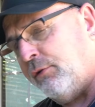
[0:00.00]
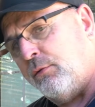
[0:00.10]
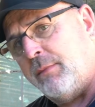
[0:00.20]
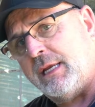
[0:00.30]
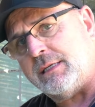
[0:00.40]
a
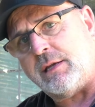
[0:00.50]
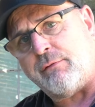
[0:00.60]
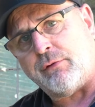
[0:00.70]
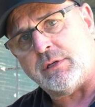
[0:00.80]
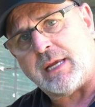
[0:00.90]
few minutes
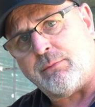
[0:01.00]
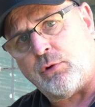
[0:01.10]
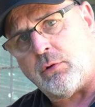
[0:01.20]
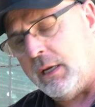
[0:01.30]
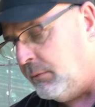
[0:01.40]
difference in
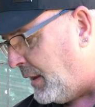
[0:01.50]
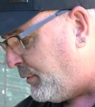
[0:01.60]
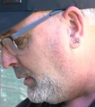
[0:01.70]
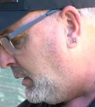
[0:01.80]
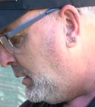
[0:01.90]
cooking
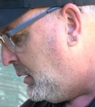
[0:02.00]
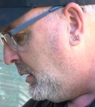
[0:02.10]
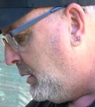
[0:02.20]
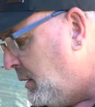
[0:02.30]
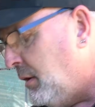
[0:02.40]
method
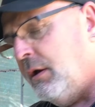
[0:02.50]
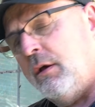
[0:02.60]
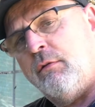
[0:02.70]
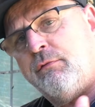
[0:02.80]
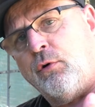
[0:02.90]

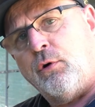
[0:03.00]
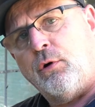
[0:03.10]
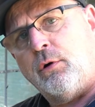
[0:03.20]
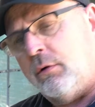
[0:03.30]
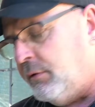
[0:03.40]

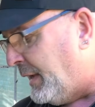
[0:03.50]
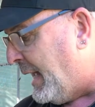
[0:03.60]
for the